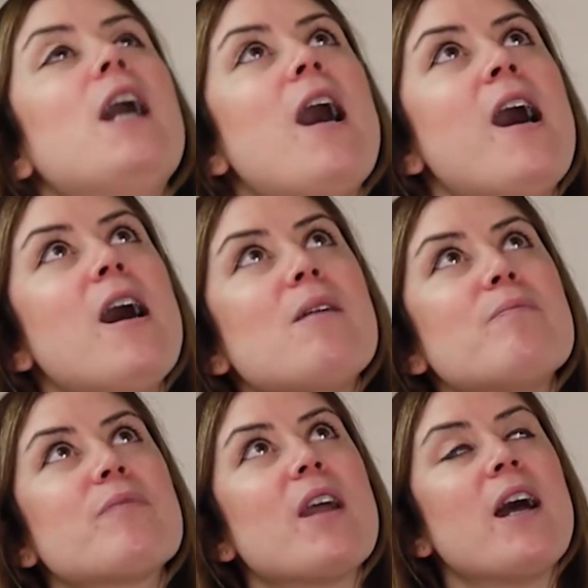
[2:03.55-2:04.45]

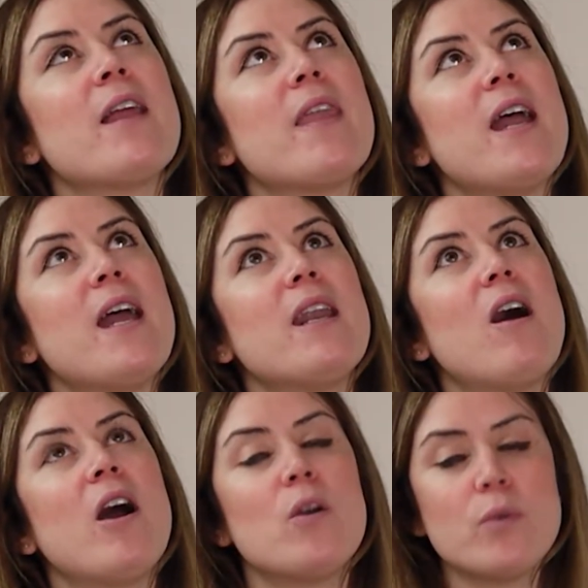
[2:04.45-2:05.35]
And then
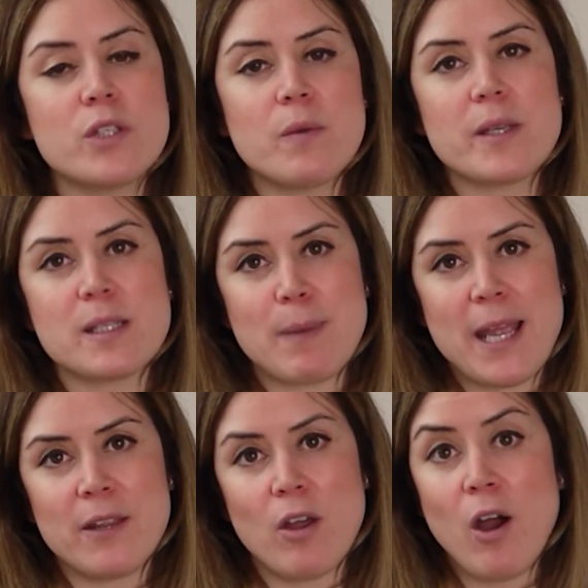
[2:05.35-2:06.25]
I also explained